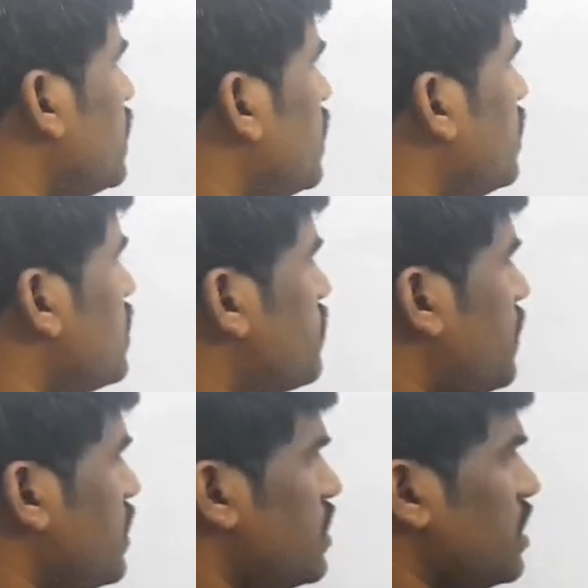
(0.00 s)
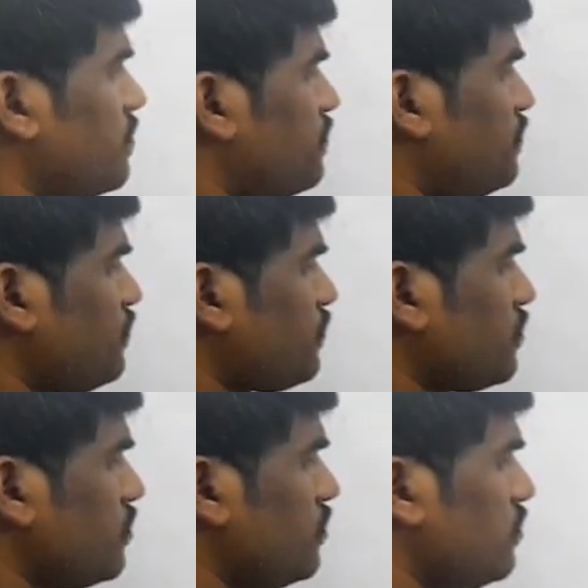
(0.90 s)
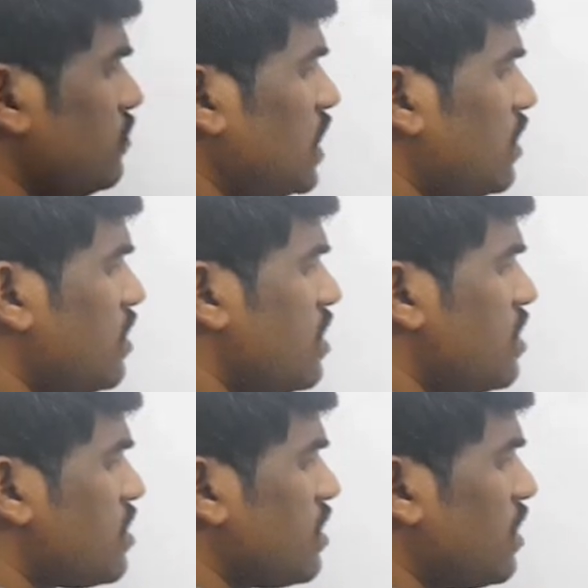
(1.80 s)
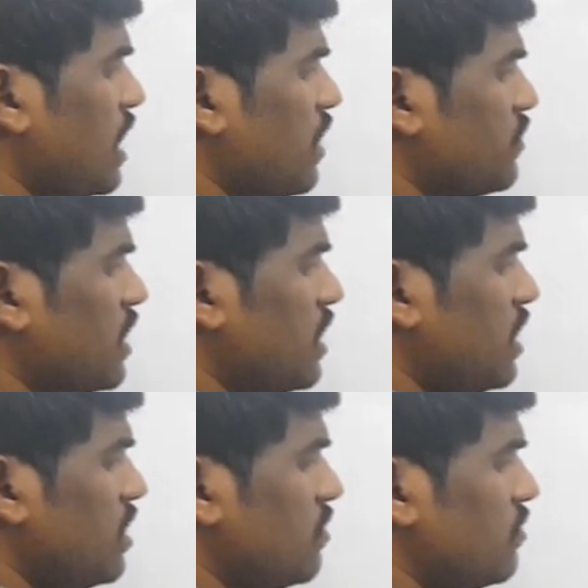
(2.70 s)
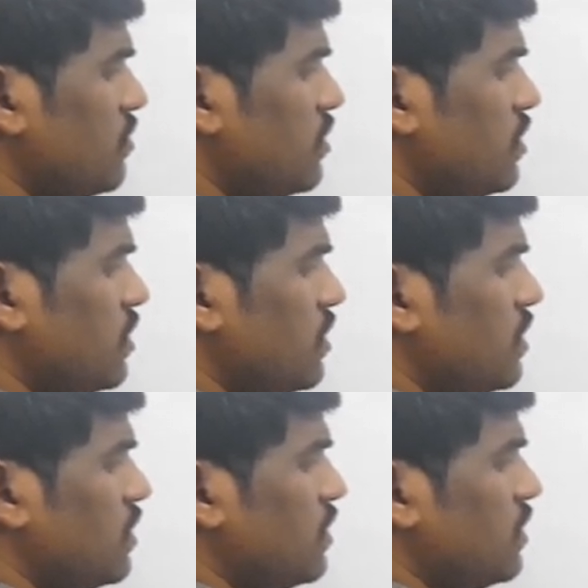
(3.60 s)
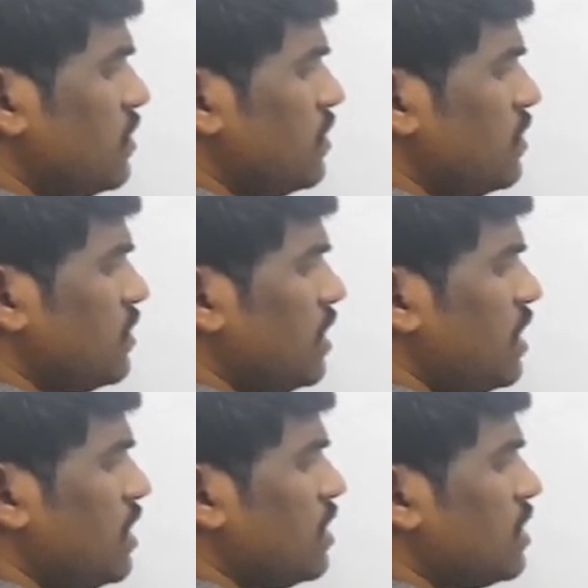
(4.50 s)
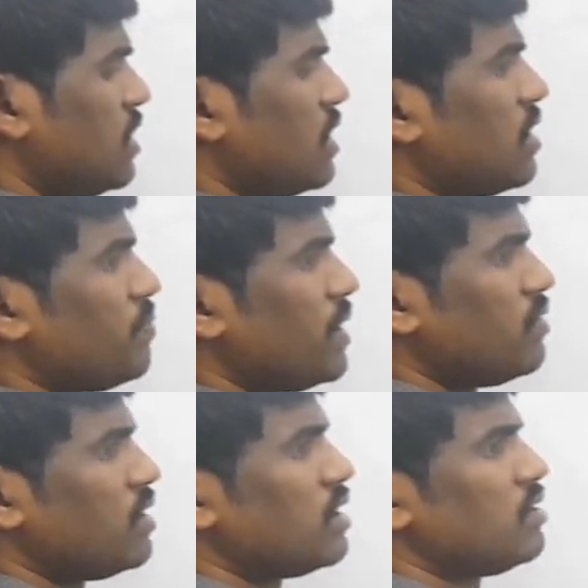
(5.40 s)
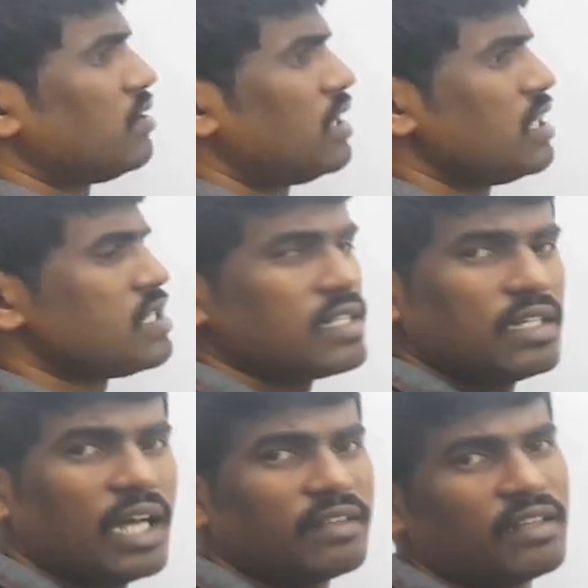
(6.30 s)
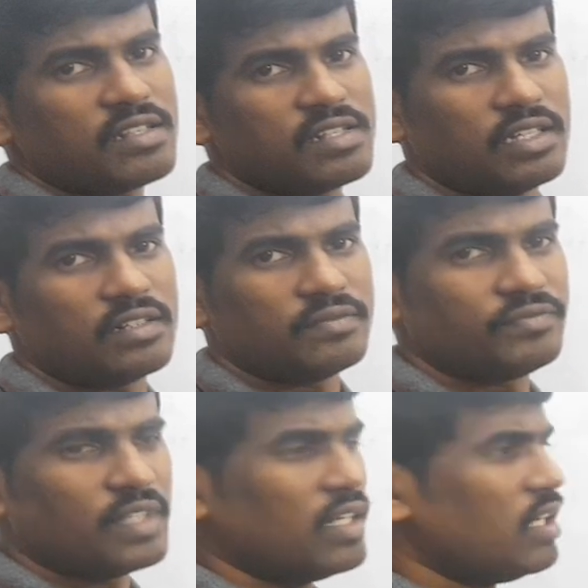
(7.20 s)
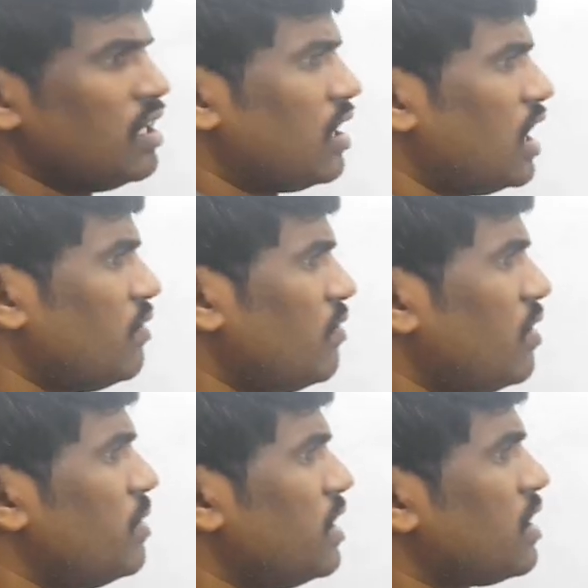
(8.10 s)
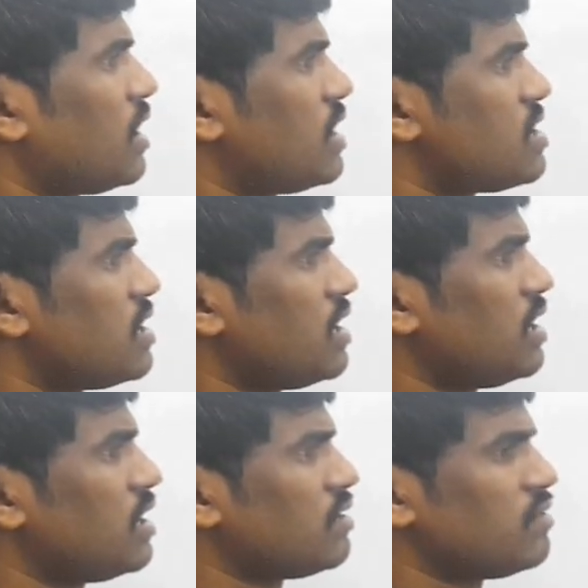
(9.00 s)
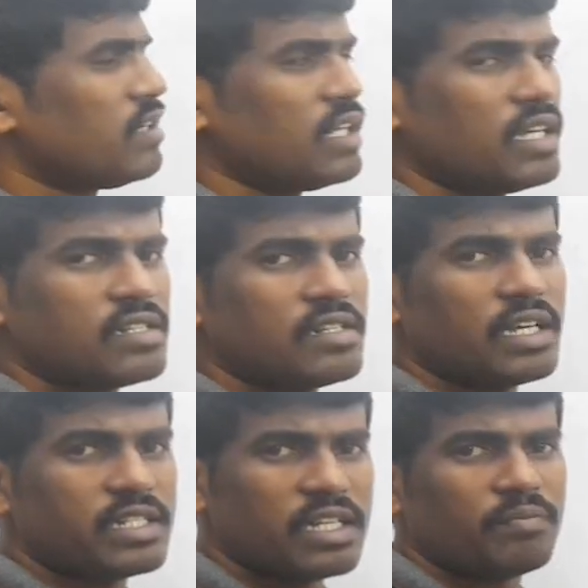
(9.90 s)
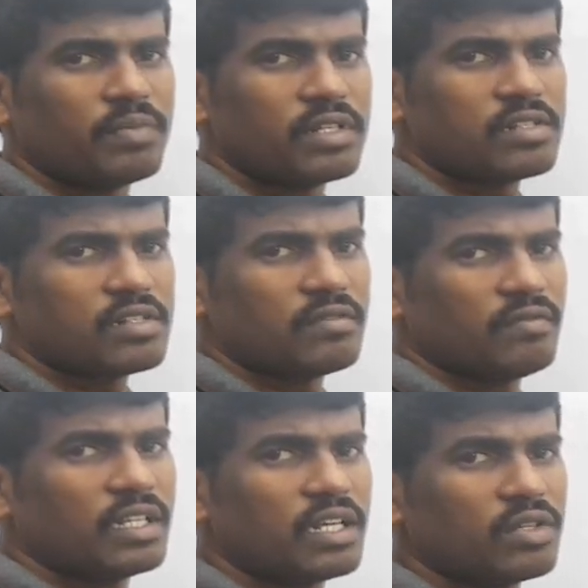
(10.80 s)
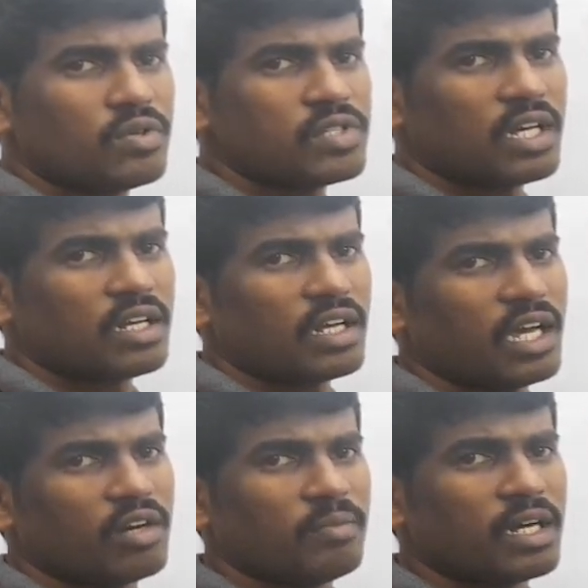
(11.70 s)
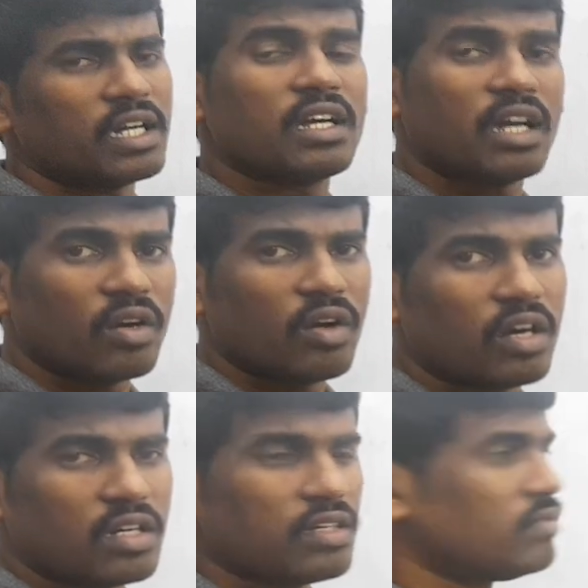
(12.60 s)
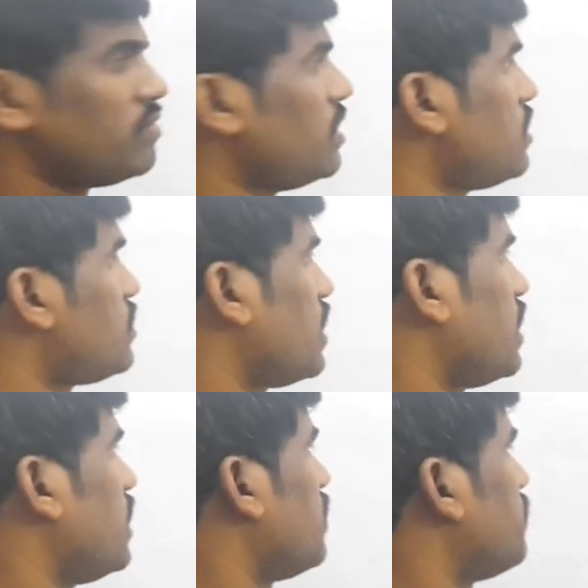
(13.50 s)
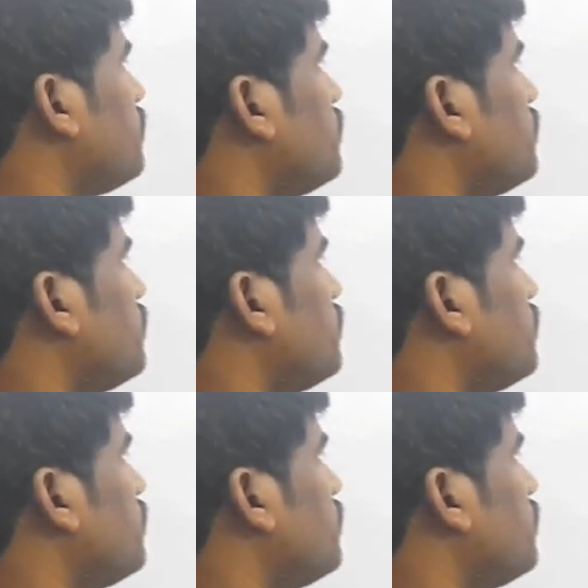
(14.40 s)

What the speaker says: this is benzene, this is naphthalene, and third compound, that is anthracene. Now we will be considering various examples, whether those are aromatic or not, we will check it up.